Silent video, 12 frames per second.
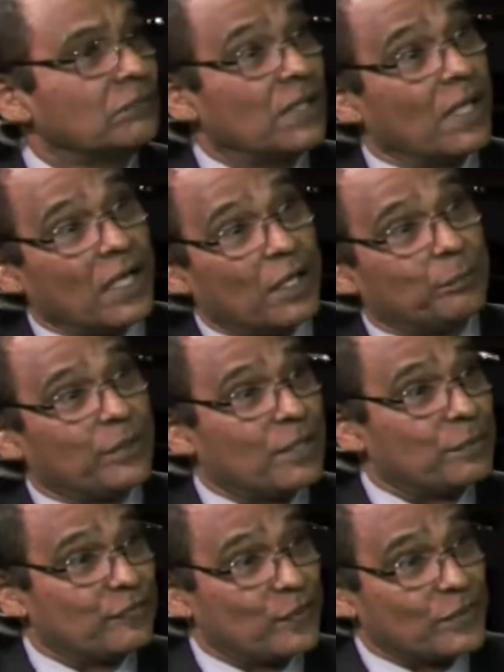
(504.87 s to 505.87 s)
appear
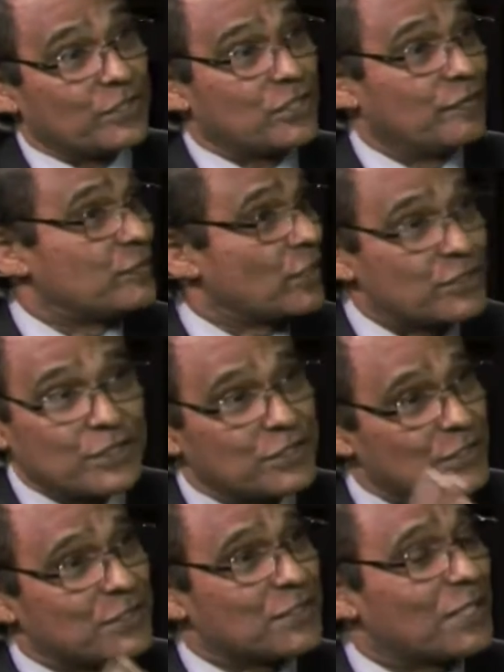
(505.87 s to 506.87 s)
before the Chief Justice and
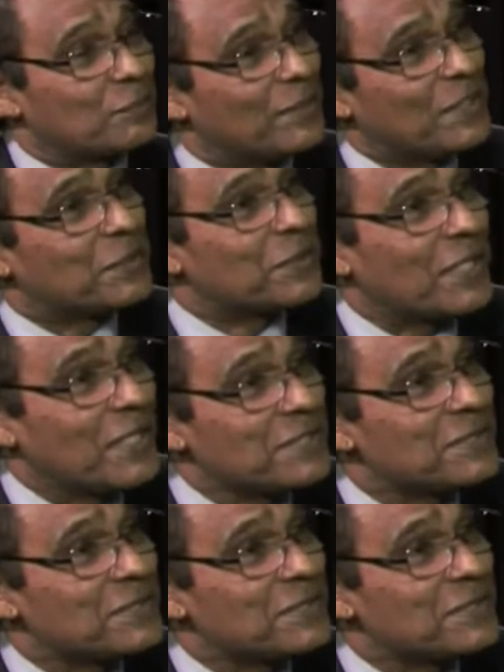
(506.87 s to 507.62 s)
start pleading our case?